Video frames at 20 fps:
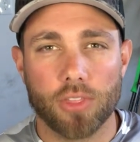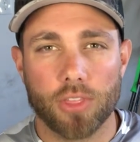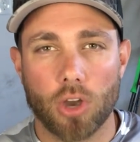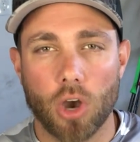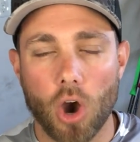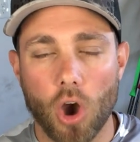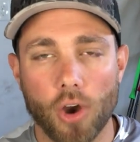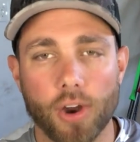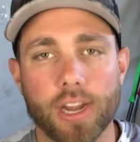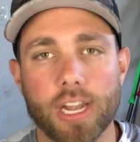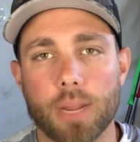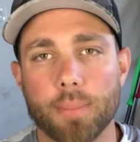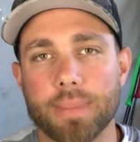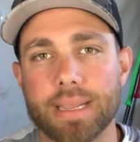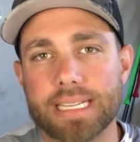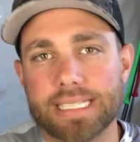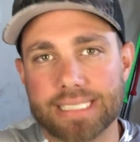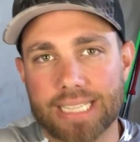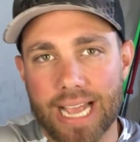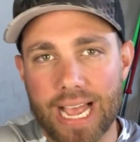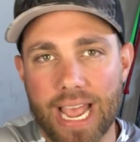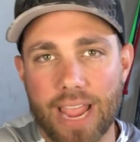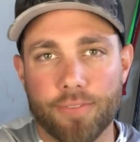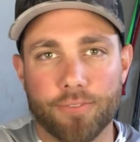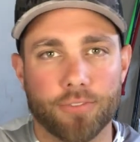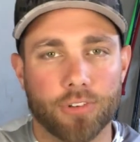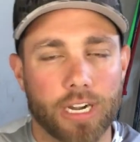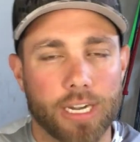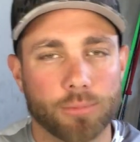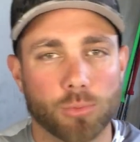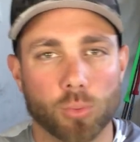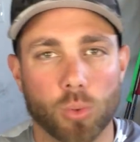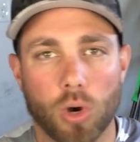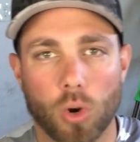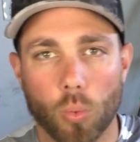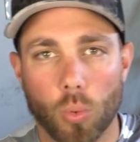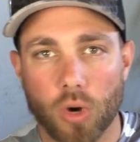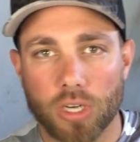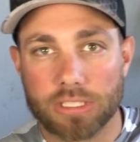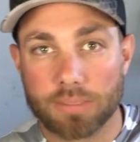There are gonna be time frames where
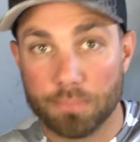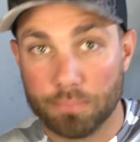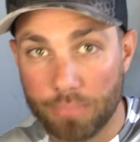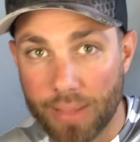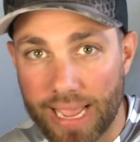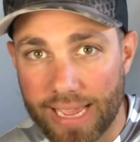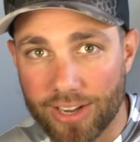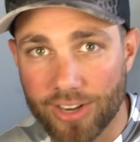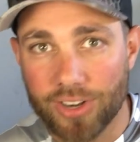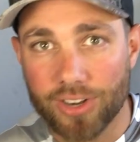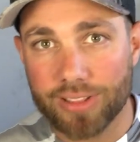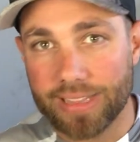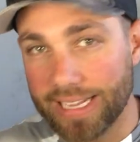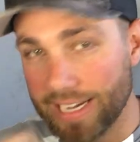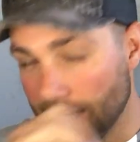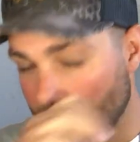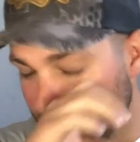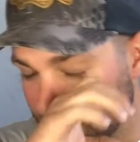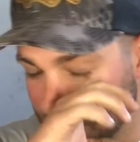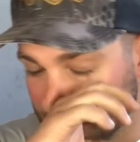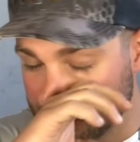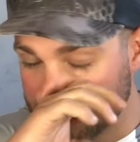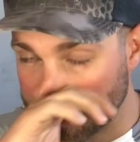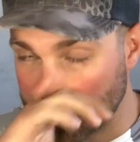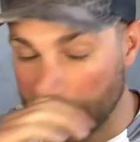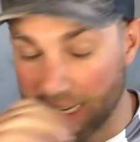it works better than others,